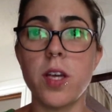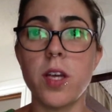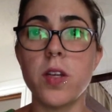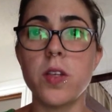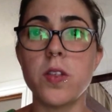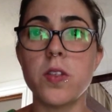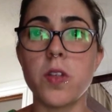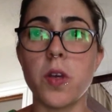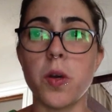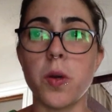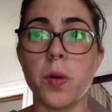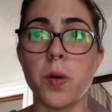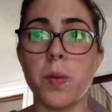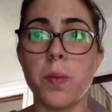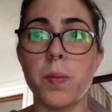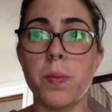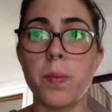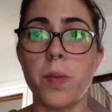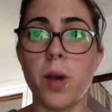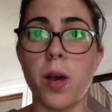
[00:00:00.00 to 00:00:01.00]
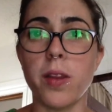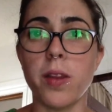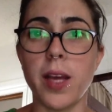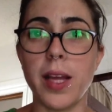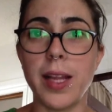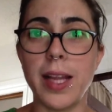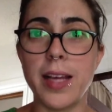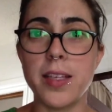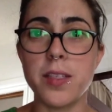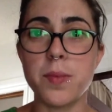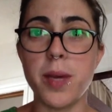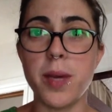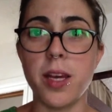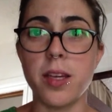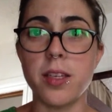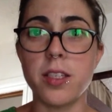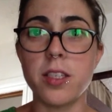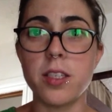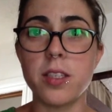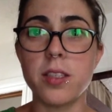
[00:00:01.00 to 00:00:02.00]
So on that last
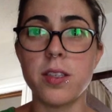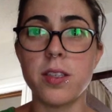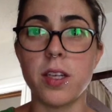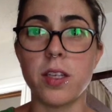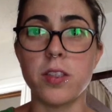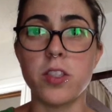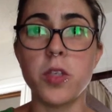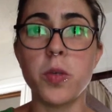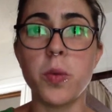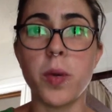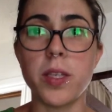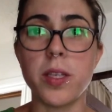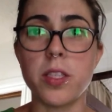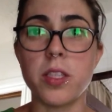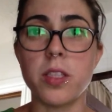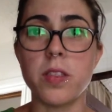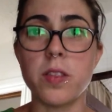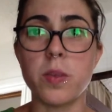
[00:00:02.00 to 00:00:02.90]
page, there are two questions.